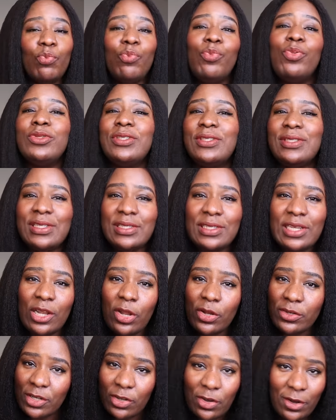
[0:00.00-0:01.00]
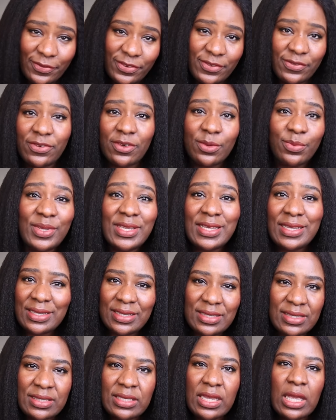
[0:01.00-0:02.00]
put the nail on the coffin for me
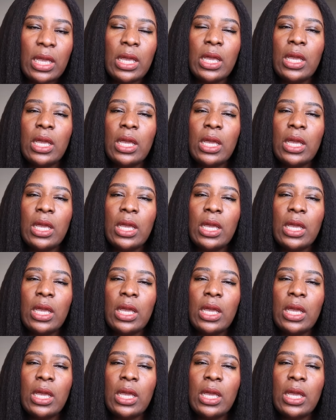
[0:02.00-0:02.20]
is